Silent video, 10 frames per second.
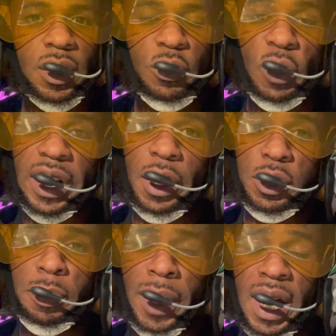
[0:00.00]
right out the
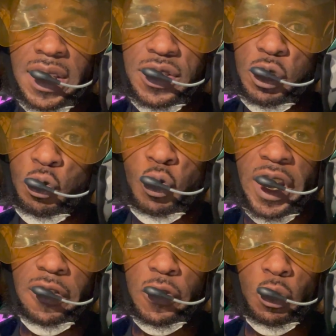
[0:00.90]
box, they're
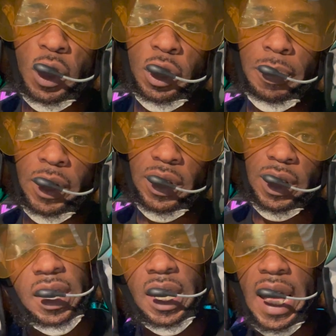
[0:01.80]
ready for world building.
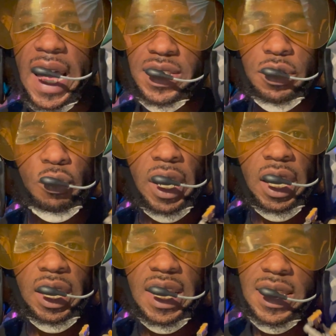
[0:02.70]
Acid
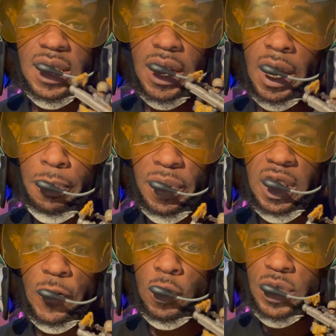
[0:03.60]
Rain is a company
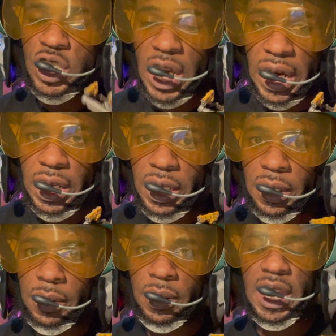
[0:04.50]
from China,
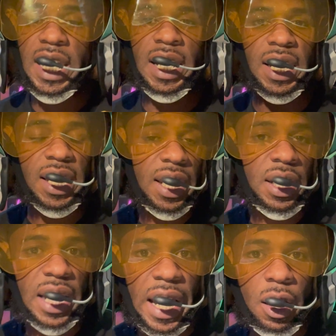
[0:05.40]
and Kit
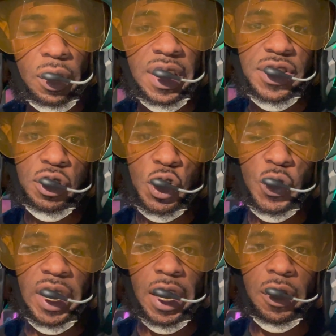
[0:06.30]
Lau, he's the
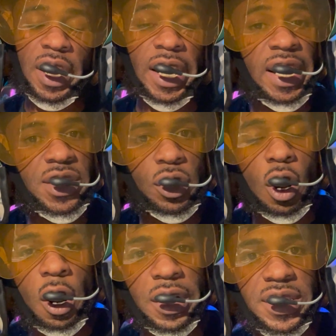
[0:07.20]
creator and he's an
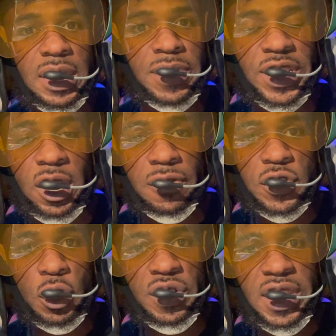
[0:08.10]
artist himself.
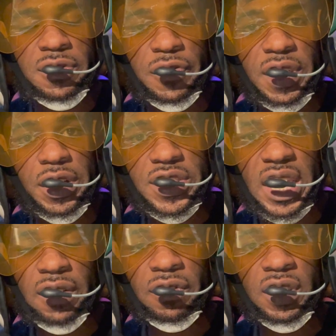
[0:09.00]
So these figures
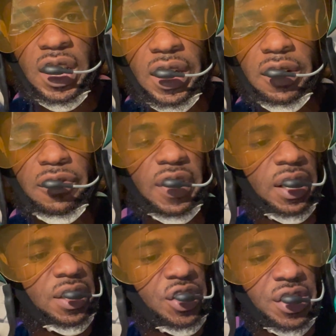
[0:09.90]
have love
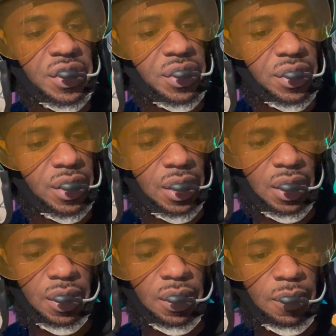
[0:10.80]
and just
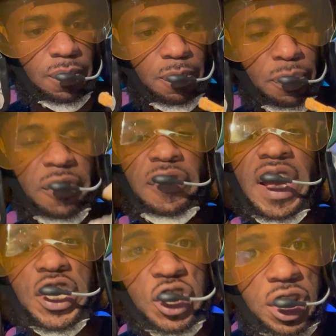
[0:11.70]

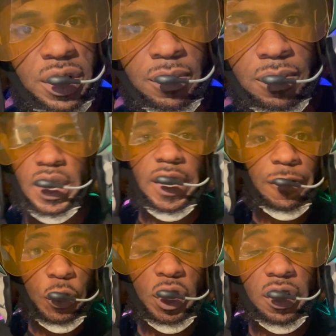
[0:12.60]
perfection. If
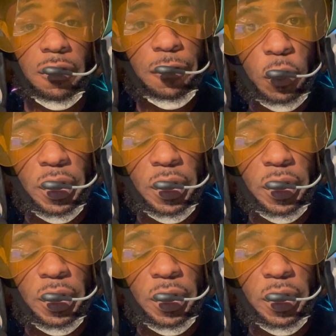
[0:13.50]
you could afford